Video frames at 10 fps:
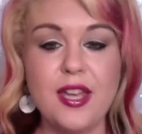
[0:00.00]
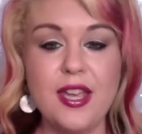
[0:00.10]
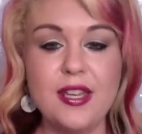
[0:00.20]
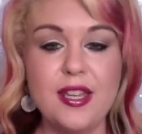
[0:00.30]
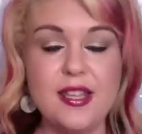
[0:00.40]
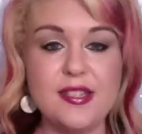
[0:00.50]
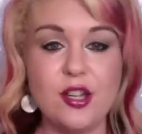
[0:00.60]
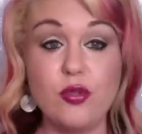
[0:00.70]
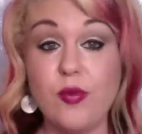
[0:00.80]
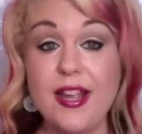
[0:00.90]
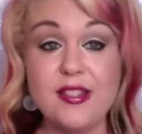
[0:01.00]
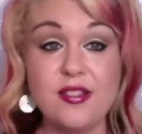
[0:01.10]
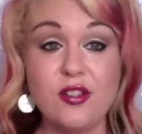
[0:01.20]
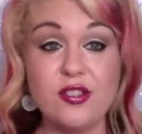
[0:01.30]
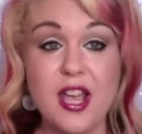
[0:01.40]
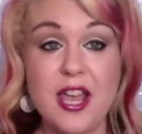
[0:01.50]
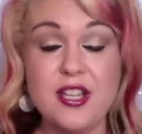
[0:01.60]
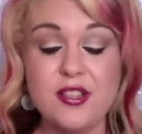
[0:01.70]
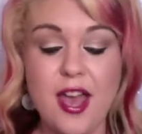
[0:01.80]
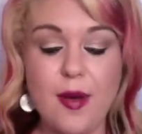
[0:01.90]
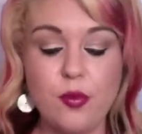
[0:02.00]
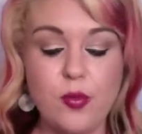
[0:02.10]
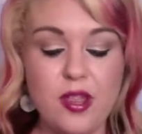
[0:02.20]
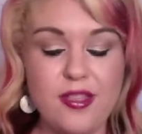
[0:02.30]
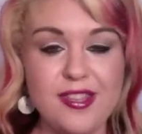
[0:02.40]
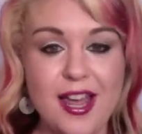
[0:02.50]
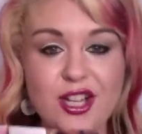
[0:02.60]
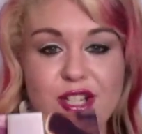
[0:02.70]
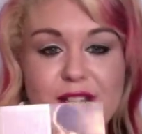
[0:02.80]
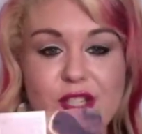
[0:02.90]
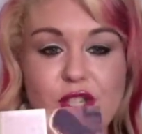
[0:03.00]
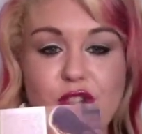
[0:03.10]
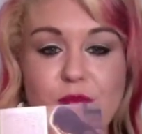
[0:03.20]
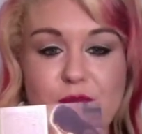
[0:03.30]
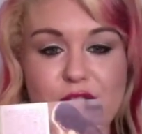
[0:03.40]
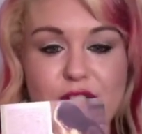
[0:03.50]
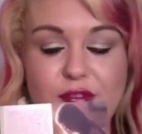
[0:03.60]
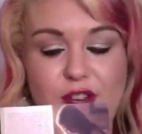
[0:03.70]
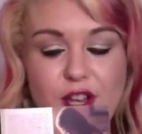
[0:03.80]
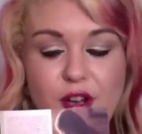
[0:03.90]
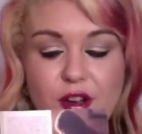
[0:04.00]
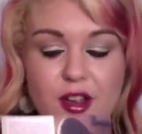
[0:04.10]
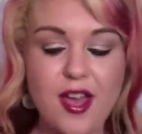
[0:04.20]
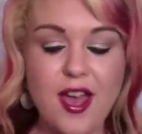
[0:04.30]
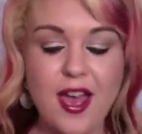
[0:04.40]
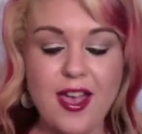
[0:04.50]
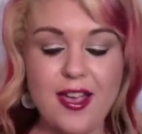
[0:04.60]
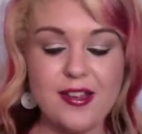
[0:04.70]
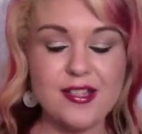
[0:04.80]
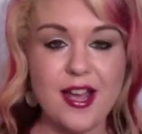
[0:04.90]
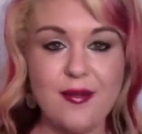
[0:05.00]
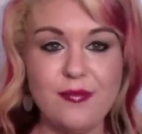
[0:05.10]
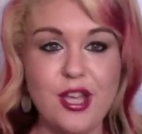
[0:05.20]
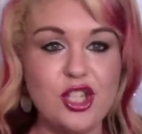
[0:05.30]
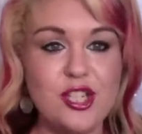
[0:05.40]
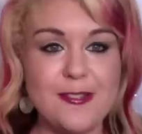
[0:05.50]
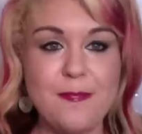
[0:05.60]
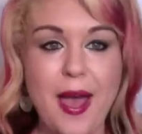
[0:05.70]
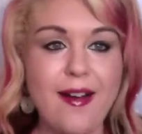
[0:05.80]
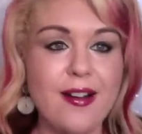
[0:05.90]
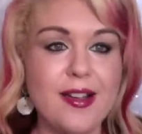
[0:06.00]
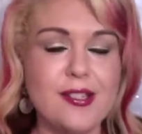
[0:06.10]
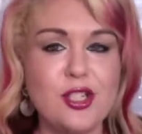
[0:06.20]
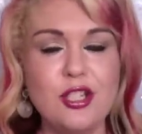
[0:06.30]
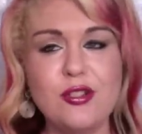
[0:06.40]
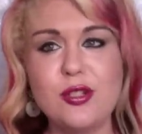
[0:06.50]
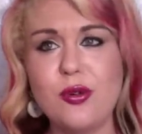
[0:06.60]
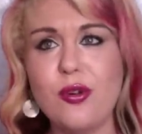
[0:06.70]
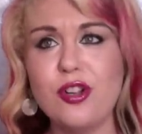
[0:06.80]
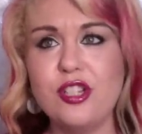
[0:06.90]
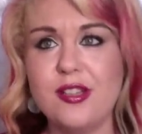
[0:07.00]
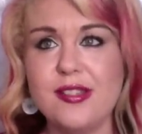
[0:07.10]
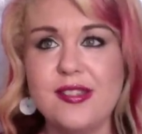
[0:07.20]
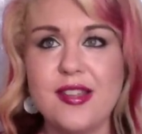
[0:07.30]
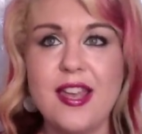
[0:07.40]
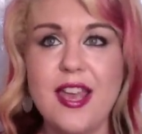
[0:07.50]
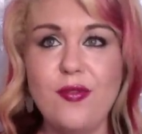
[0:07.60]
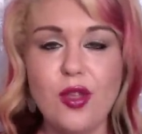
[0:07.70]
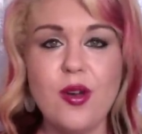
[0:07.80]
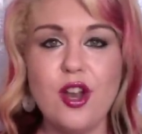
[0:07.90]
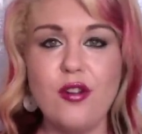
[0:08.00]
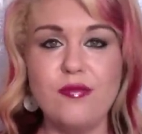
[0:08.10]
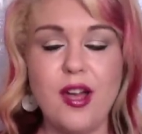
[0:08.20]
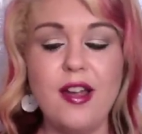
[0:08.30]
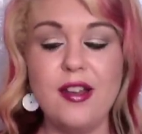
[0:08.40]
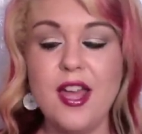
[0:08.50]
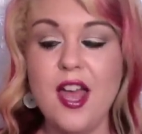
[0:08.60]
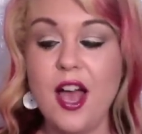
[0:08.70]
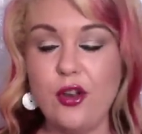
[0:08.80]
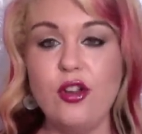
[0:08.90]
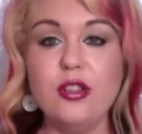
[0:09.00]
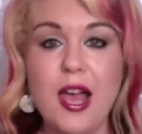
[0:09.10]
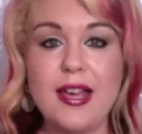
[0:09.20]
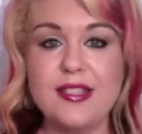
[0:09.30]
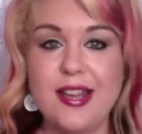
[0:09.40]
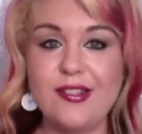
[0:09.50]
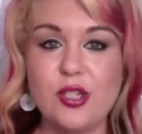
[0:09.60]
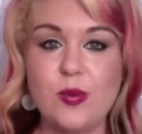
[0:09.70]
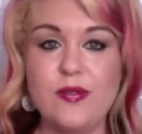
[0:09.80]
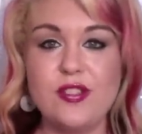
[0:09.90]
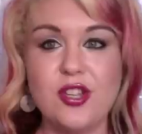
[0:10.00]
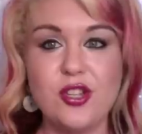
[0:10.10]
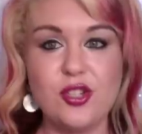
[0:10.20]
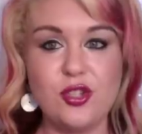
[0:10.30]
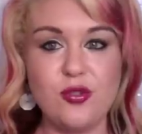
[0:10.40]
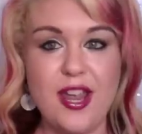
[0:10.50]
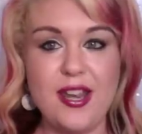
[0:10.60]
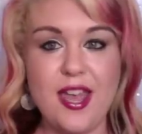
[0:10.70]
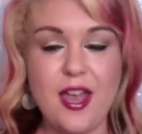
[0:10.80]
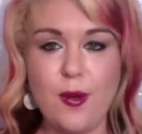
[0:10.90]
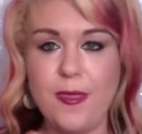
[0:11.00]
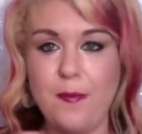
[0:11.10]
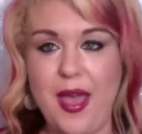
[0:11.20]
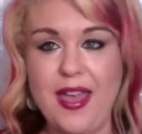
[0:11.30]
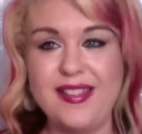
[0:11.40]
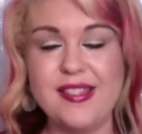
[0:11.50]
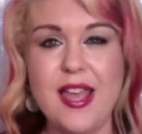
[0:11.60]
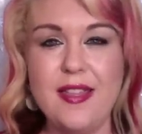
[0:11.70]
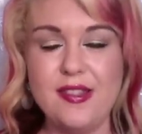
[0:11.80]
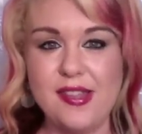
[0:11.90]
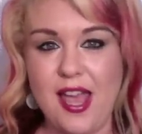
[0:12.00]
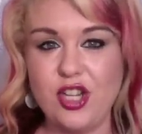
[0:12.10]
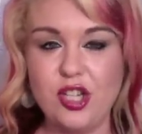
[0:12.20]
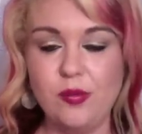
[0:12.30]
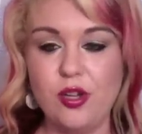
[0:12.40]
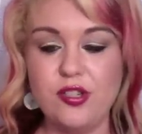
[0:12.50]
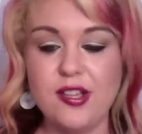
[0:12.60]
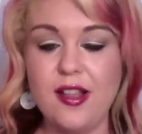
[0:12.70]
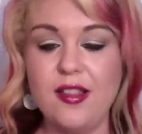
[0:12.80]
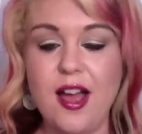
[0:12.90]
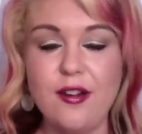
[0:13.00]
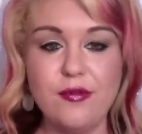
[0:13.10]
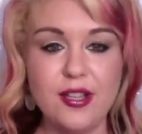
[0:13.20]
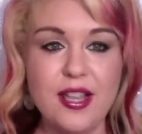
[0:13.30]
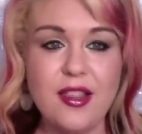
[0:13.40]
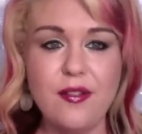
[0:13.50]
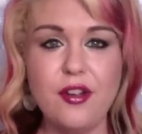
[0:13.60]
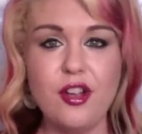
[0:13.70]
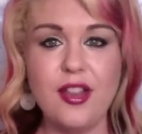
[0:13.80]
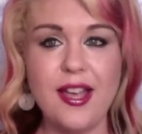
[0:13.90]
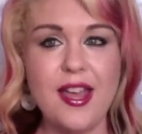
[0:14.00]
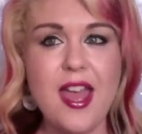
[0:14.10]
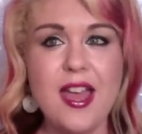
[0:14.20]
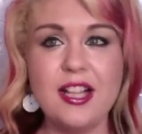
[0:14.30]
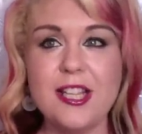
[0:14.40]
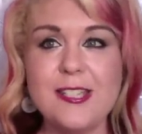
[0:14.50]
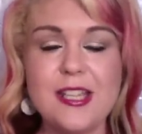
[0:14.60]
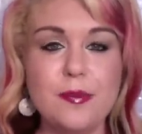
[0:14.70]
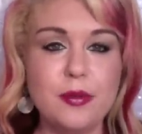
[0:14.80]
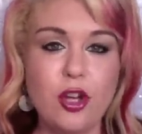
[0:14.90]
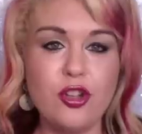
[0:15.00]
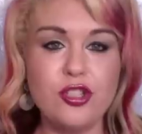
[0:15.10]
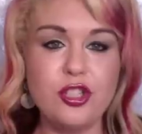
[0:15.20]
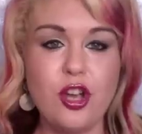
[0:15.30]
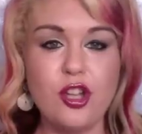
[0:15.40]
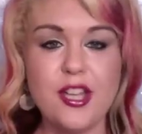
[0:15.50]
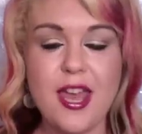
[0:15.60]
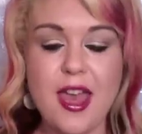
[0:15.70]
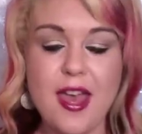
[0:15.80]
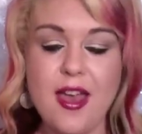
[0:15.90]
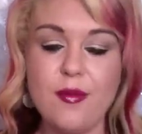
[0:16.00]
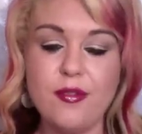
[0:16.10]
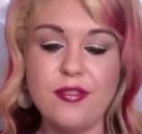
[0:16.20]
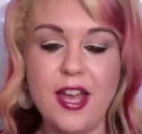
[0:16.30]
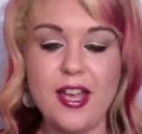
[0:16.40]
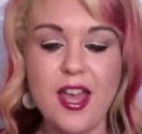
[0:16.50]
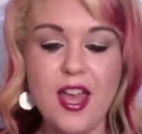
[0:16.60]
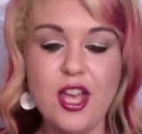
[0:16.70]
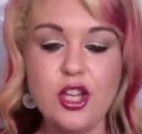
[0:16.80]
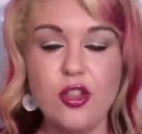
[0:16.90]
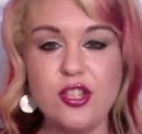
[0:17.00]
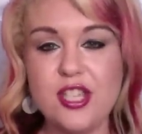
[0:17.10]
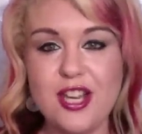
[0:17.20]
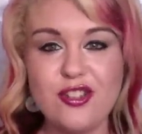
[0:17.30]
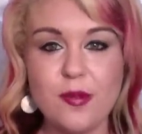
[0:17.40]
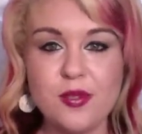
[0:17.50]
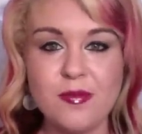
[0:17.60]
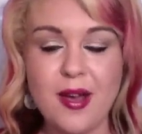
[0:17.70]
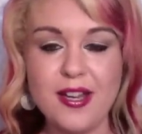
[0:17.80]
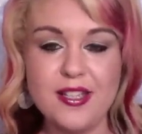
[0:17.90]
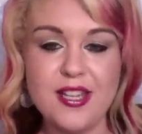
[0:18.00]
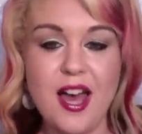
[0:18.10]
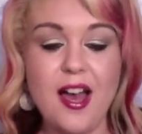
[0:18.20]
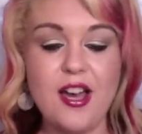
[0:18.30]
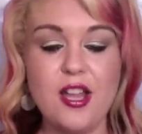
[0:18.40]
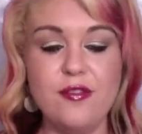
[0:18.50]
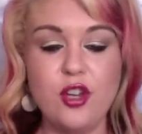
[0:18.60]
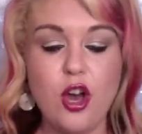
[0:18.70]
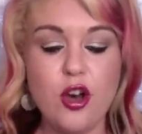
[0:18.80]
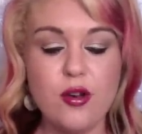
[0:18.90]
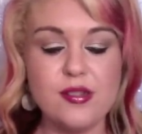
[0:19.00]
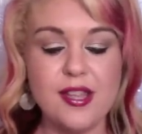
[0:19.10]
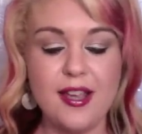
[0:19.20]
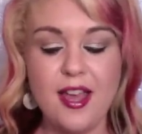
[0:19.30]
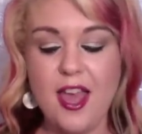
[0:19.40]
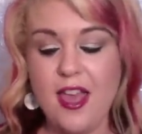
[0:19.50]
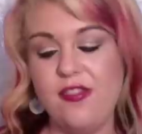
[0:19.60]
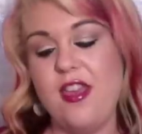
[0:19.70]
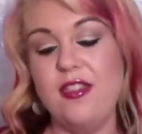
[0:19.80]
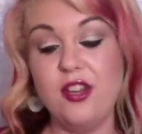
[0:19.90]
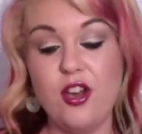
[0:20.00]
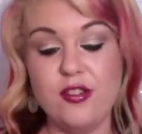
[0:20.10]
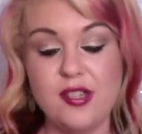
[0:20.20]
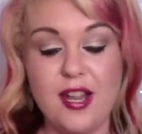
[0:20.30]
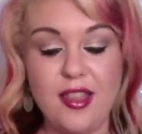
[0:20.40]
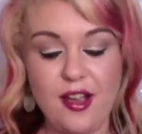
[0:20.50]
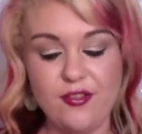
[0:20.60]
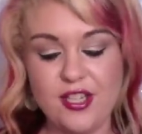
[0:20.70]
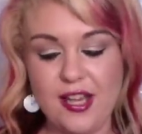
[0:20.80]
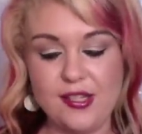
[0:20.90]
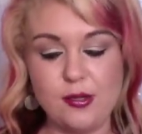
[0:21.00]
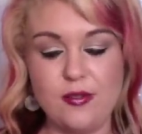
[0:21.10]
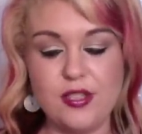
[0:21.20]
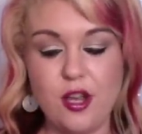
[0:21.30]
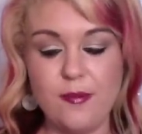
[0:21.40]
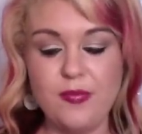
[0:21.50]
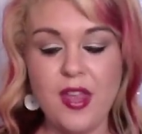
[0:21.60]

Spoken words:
It is a great song to end the album with. It actually is a new music video, and she's in Paris, and she looks gorgeous. Even though I don't like Taylor Swift's straight hair with the bangs, this ashy blonde colour, I really love her, like, classic blonde curly hair with, like, you know, the teardrops on my guitar kind of curls. Like, they're the curls that I like for Taylor Swift. So